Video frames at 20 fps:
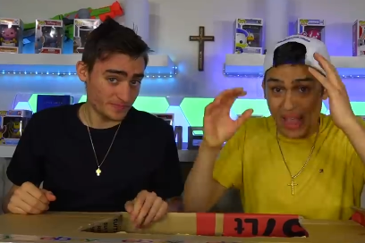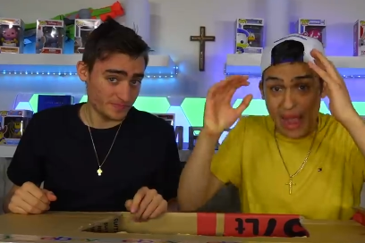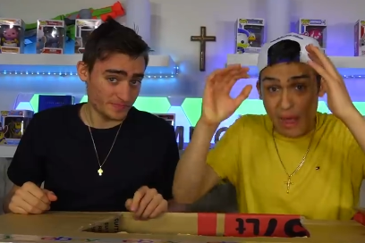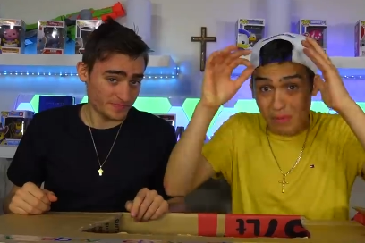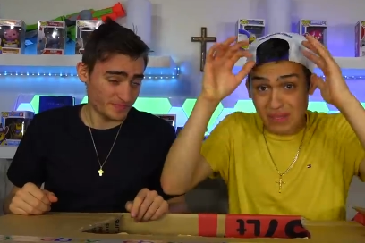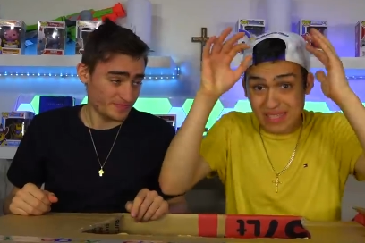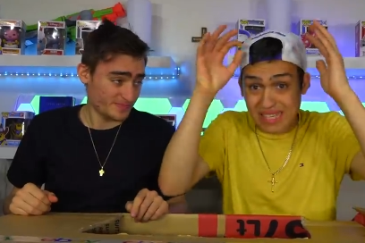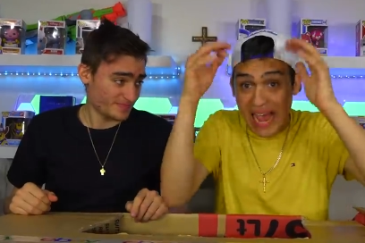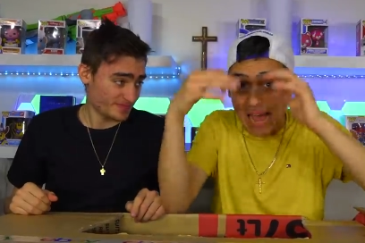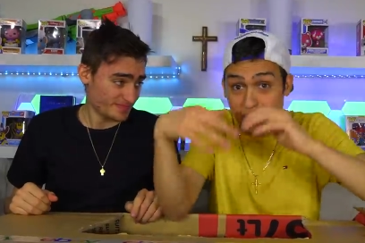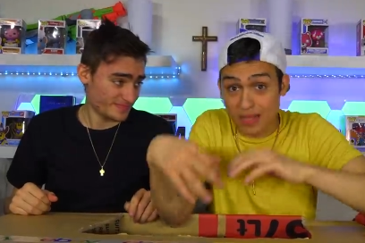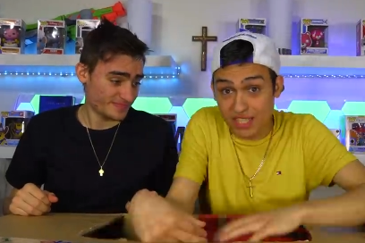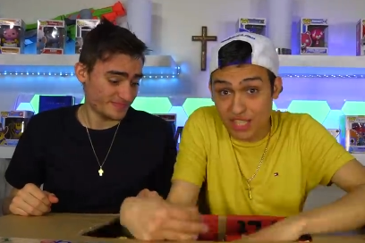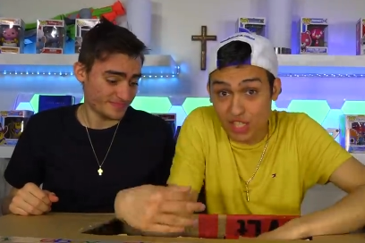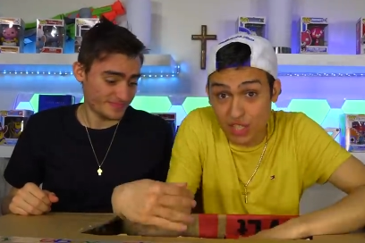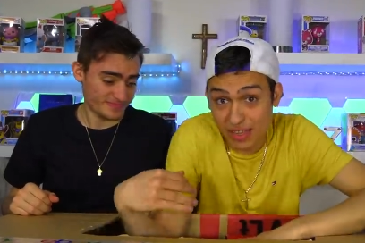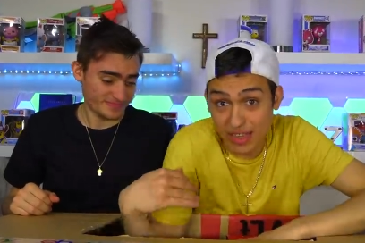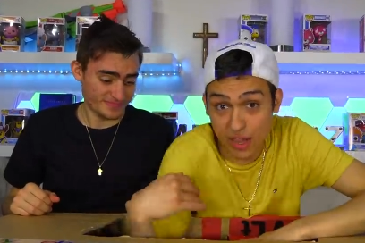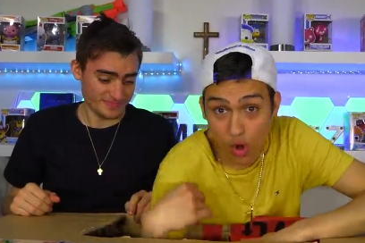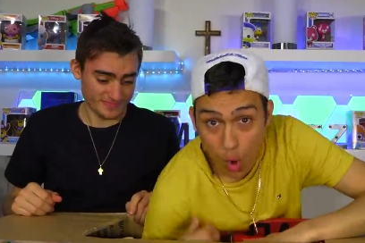Speaker 1: That was
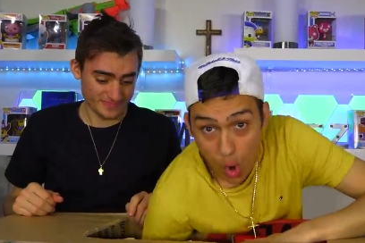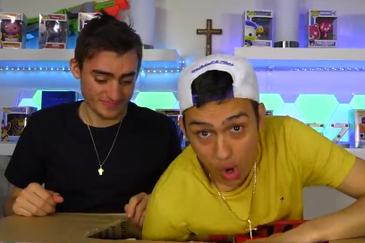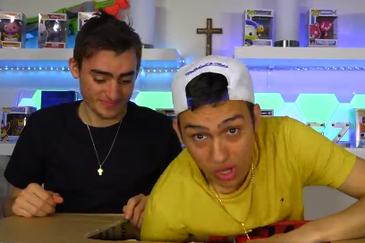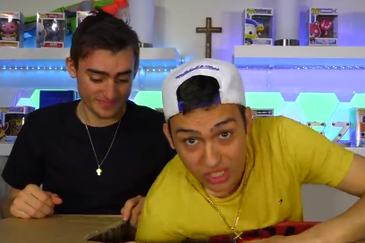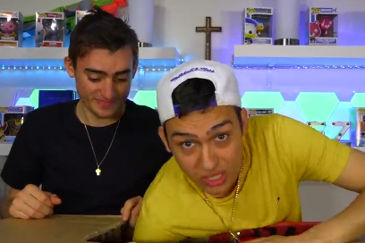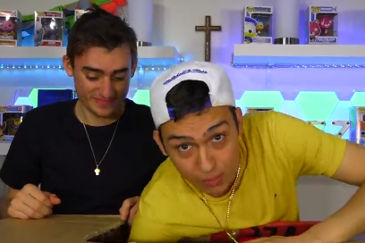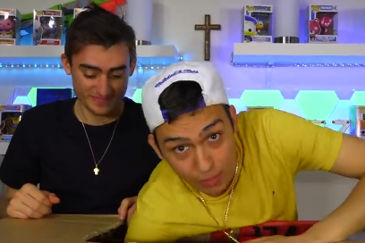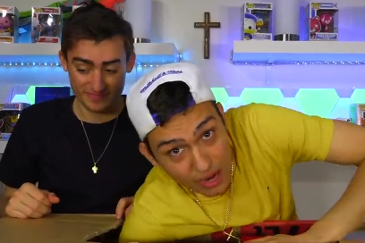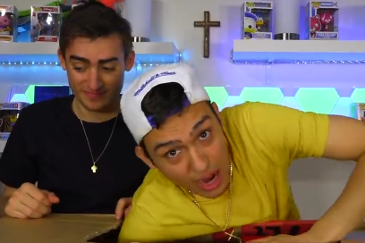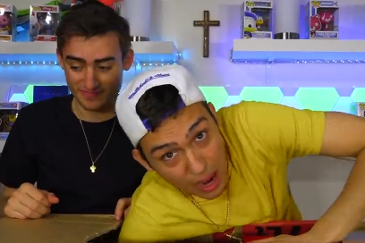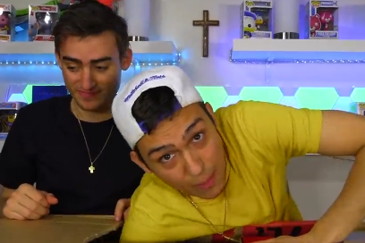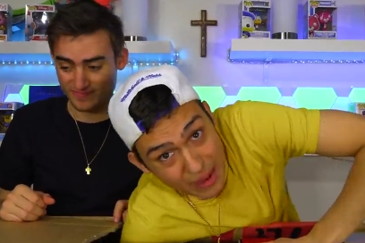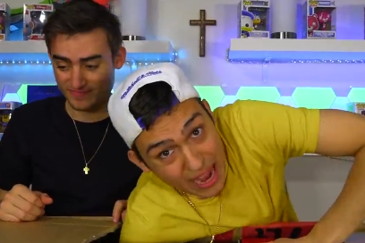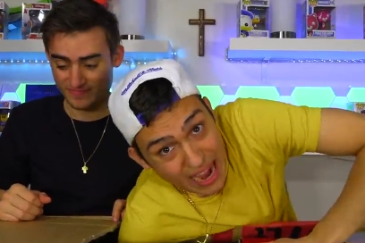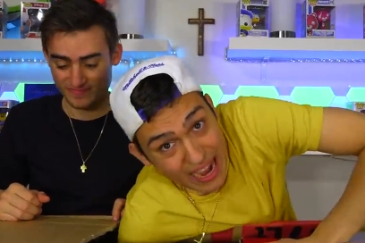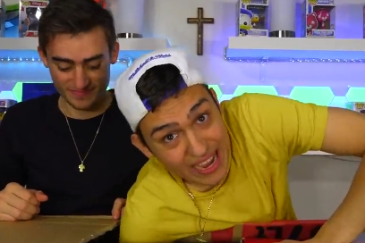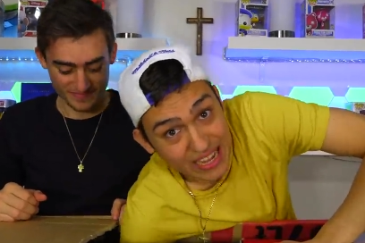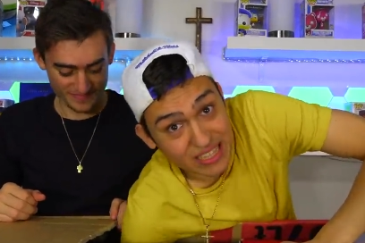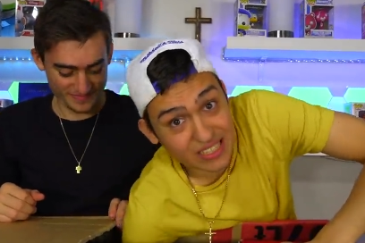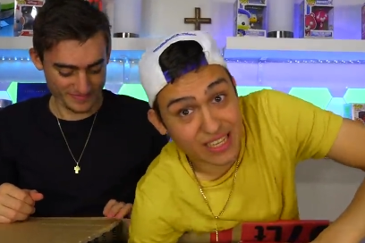actually awesome, but I'm
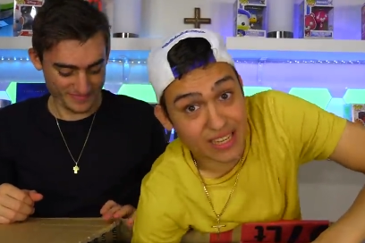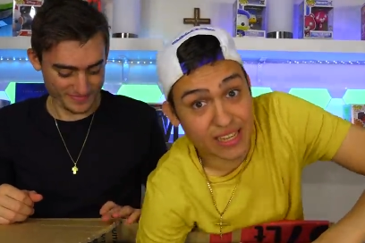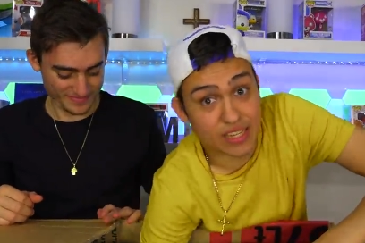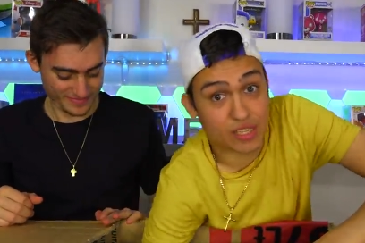getting into